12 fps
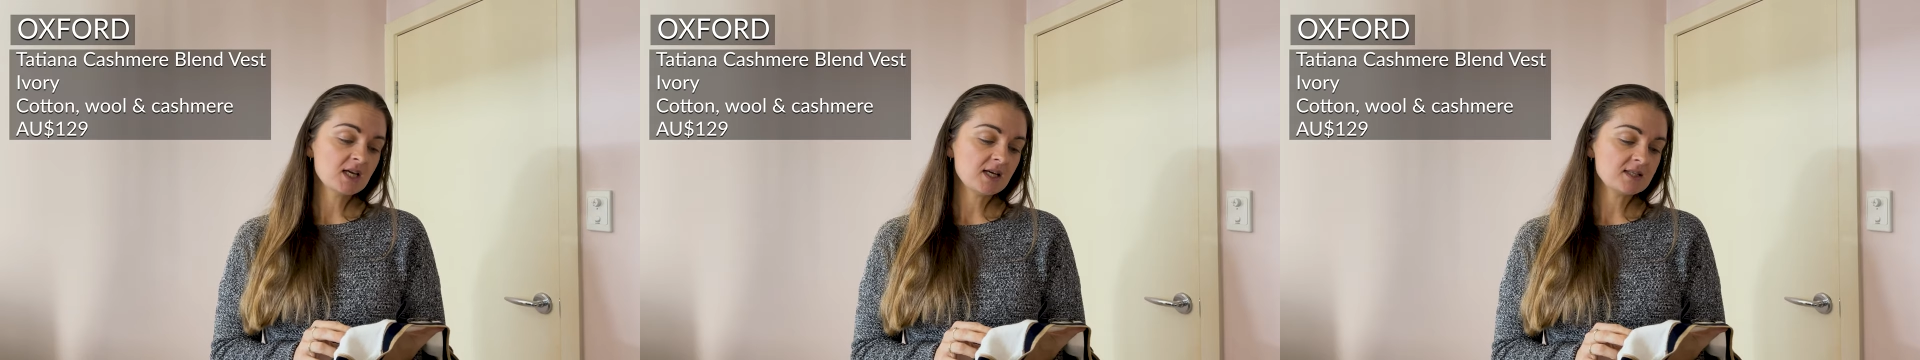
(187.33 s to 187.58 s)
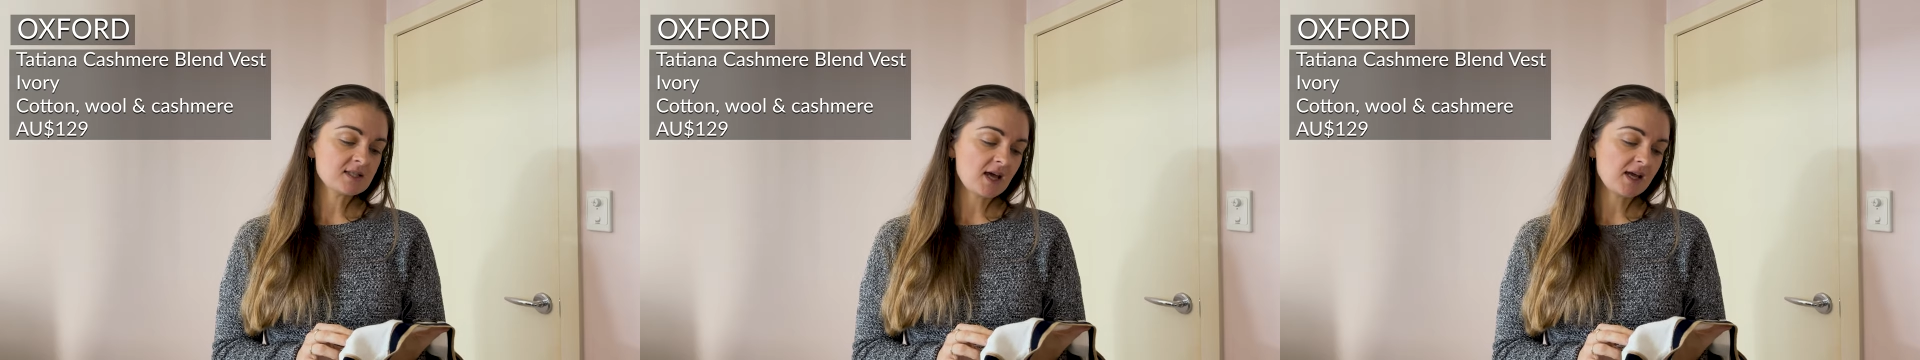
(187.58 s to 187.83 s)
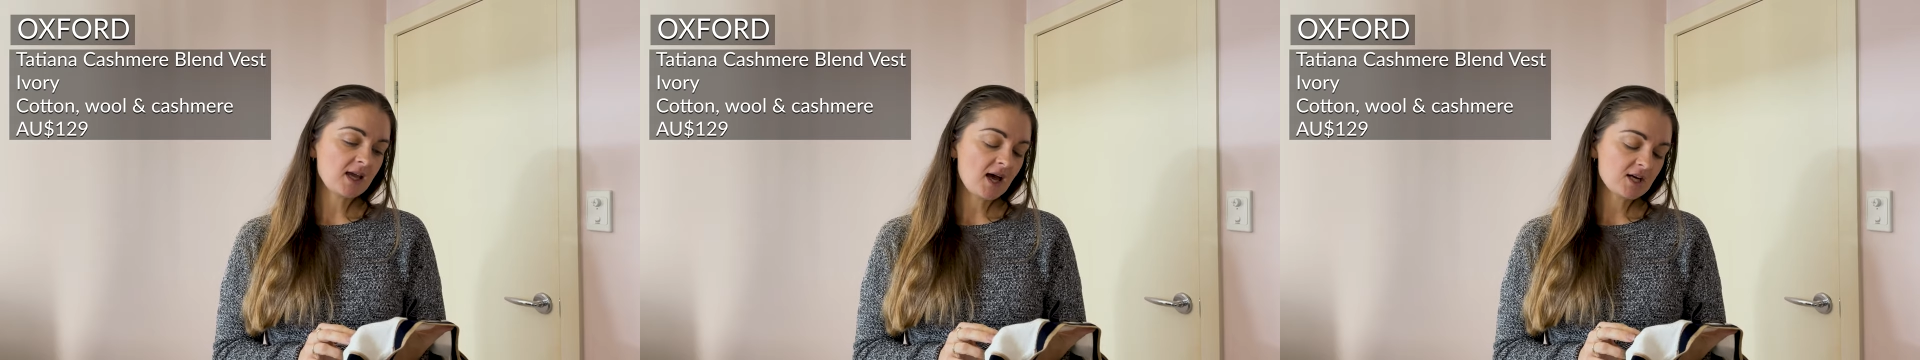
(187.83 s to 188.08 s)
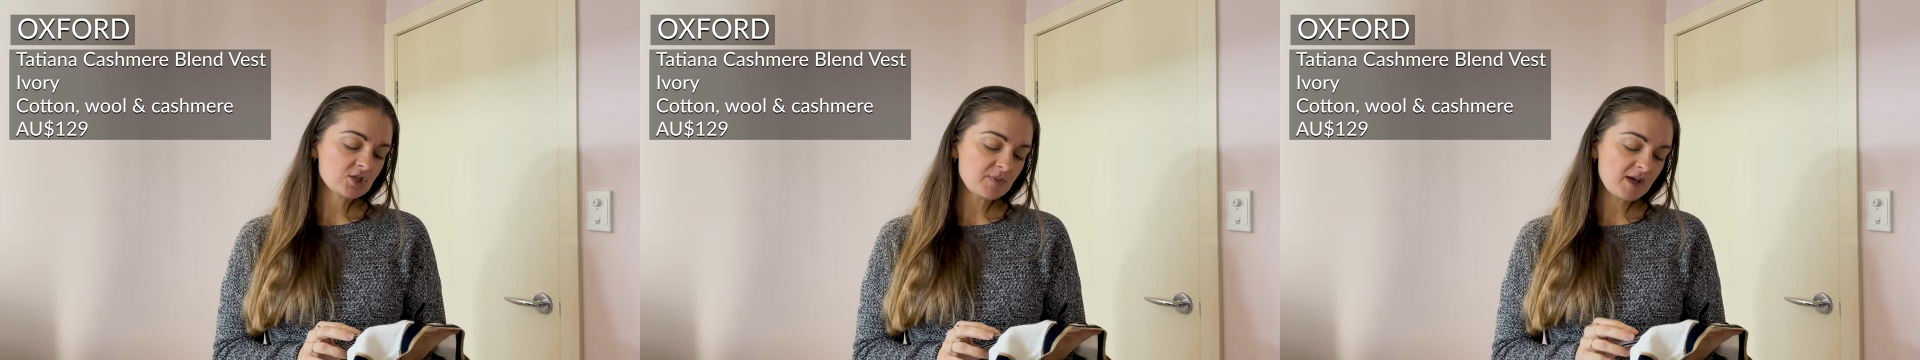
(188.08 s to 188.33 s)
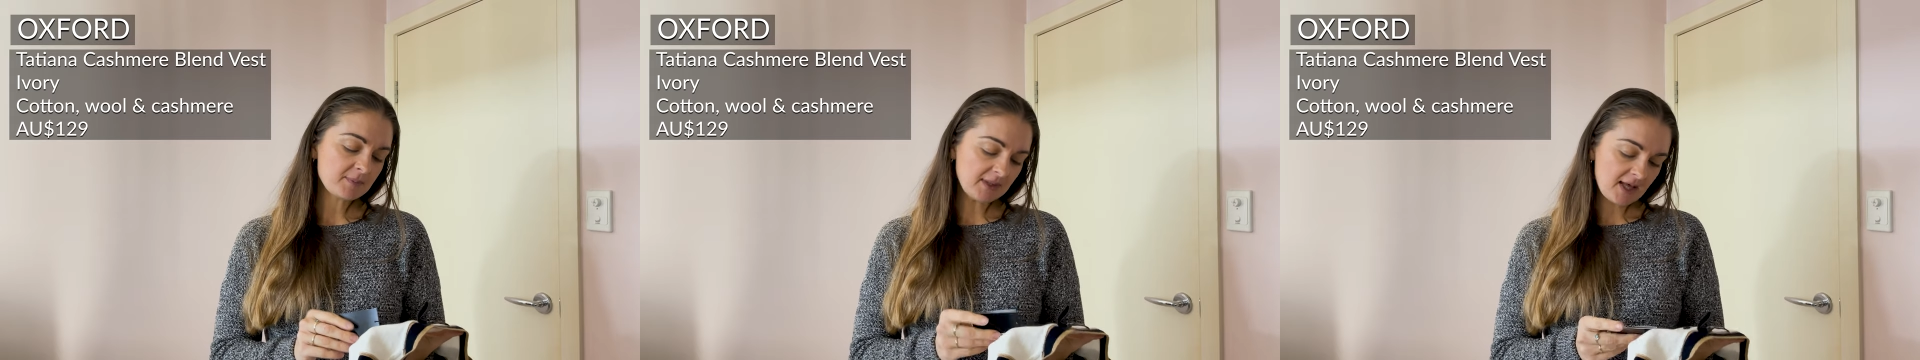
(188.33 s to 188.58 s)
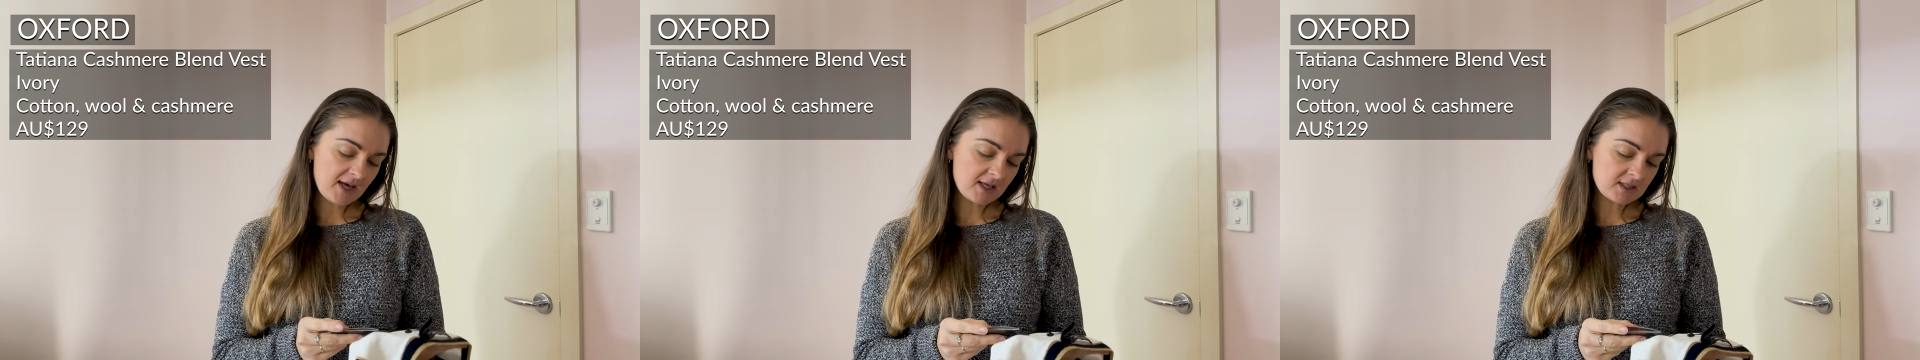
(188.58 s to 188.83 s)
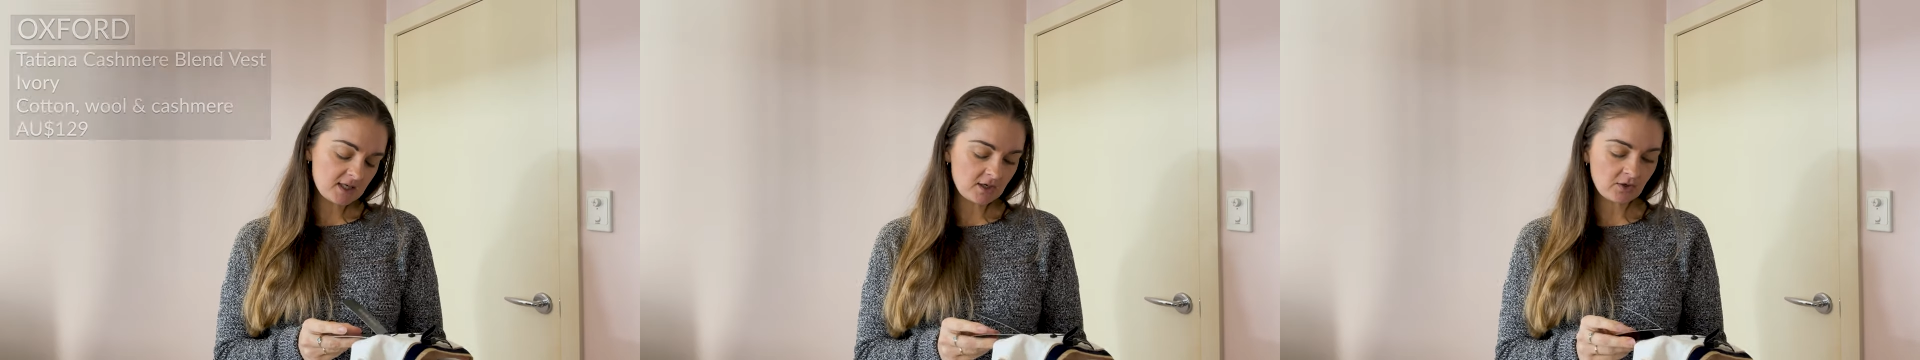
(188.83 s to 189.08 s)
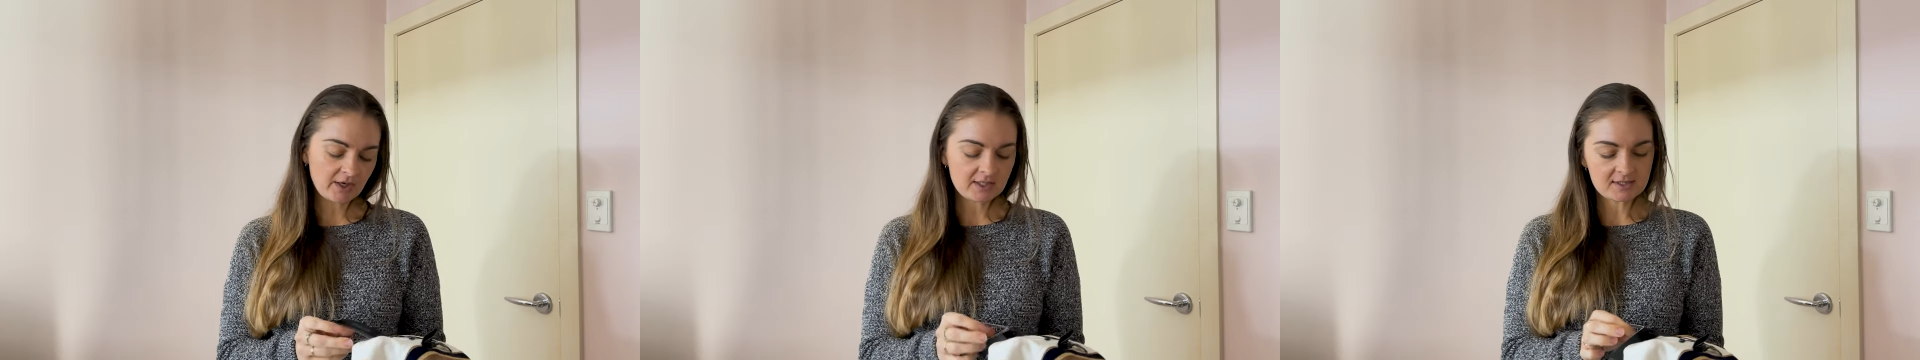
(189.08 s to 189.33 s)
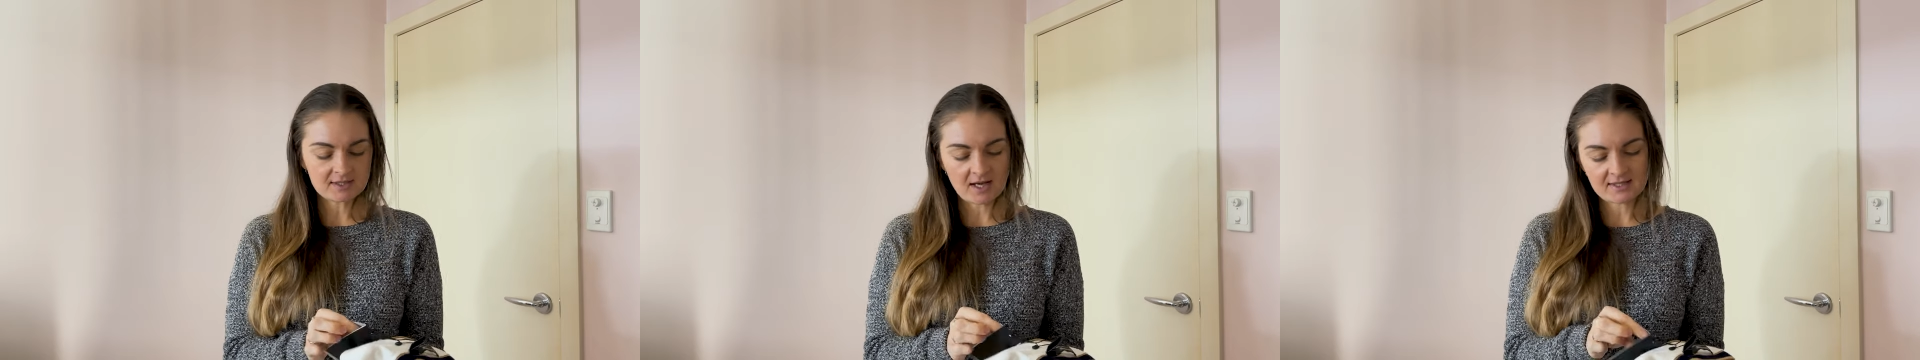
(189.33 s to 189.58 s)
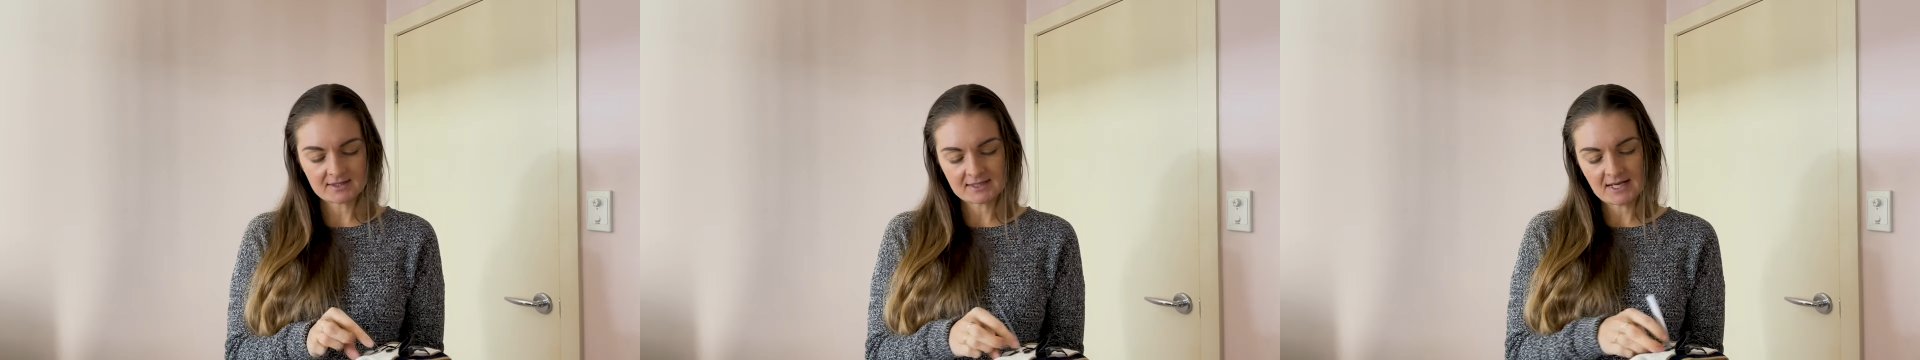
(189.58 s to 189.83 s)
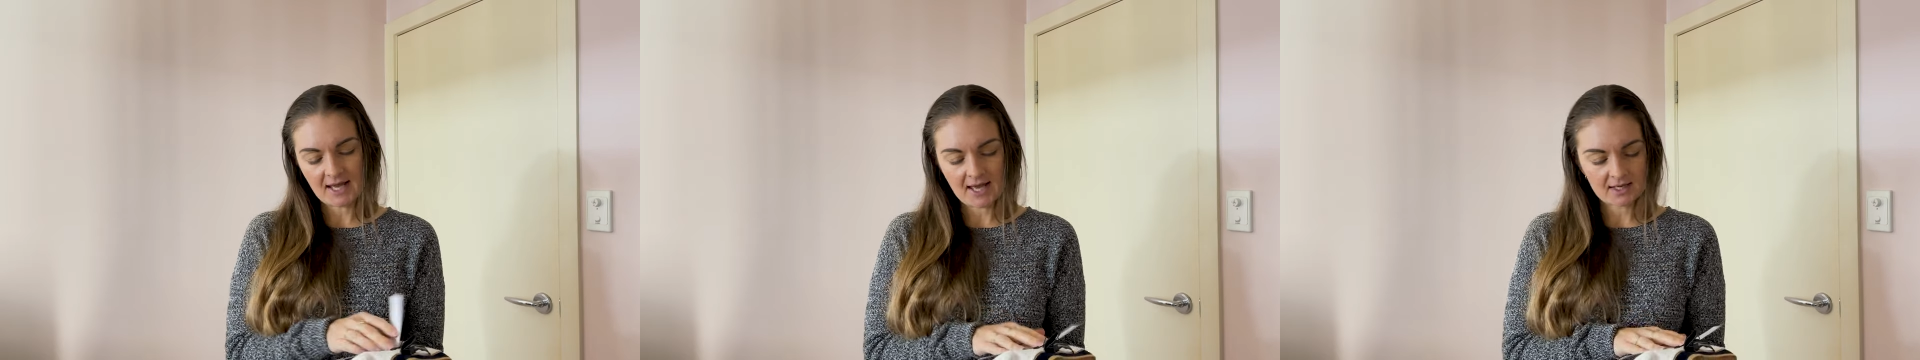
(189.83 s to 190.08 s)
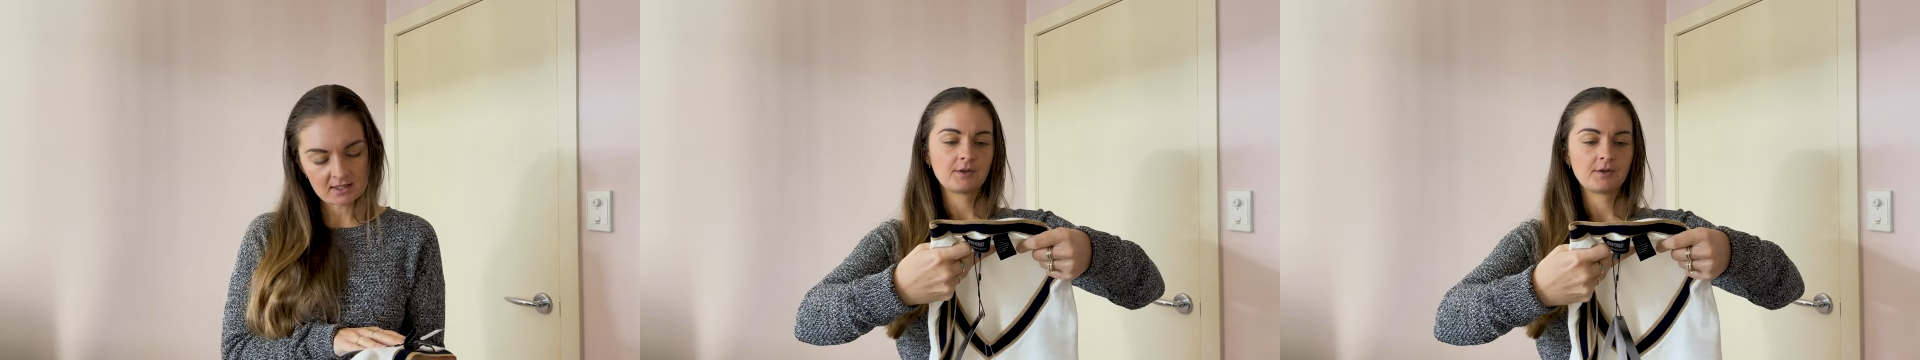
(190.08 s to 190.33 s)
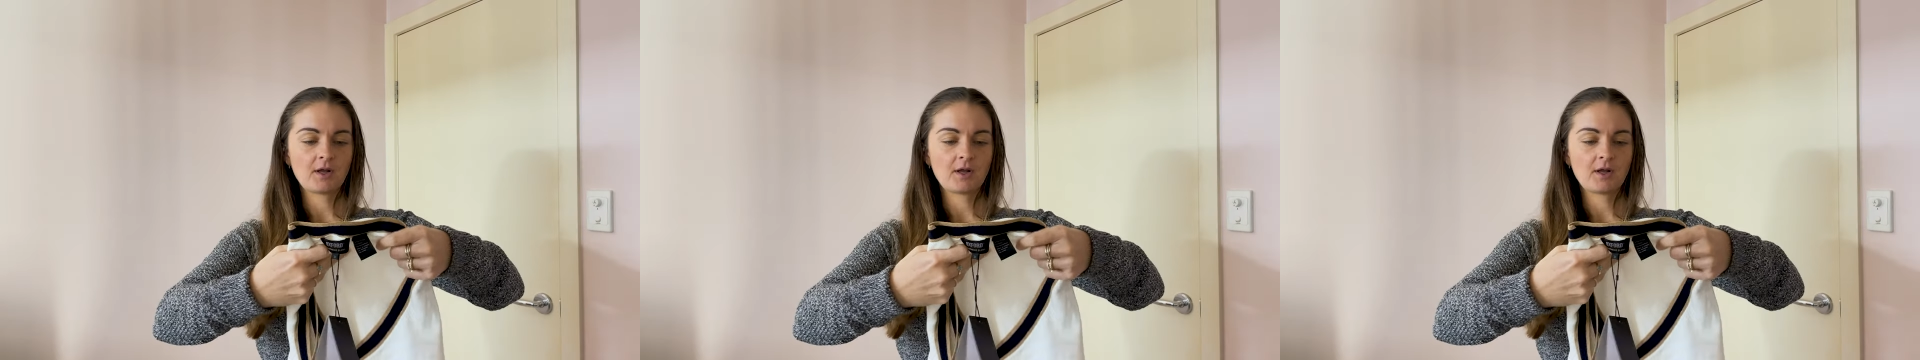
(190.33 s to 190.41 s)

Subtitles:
It's a cashmere blend. I got it in size 10.